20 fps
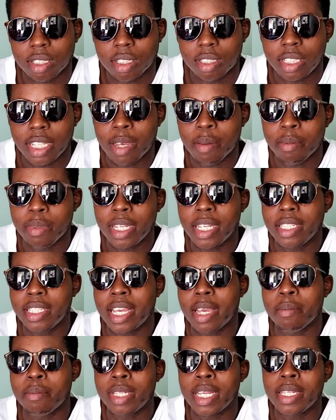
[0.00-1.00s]

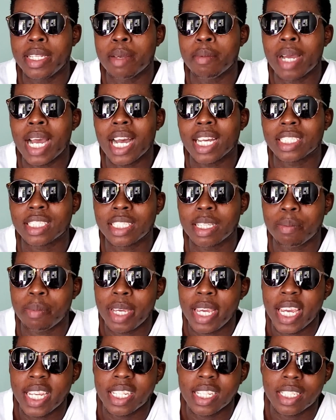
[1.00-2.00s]
Them
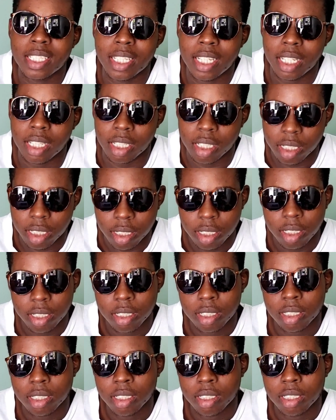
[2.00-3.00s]
accept anything.
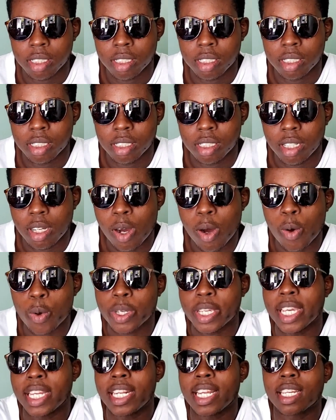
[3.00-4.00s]
How
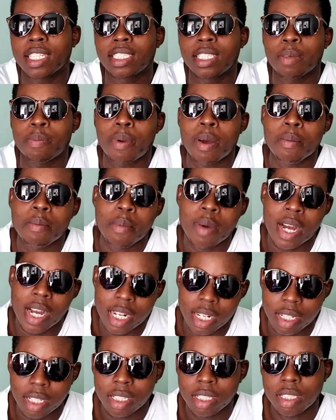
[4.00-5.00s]
can I accept a
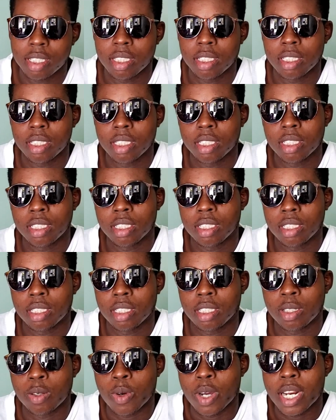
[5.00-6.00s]
man
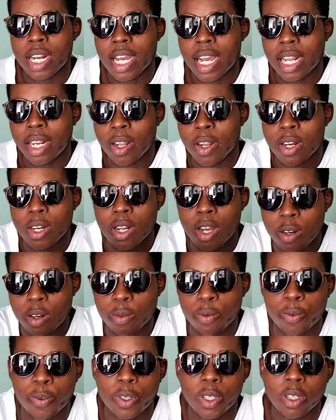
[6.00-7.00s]
when I do
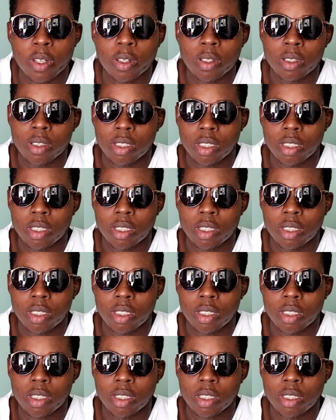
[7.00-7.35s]
nothing for you?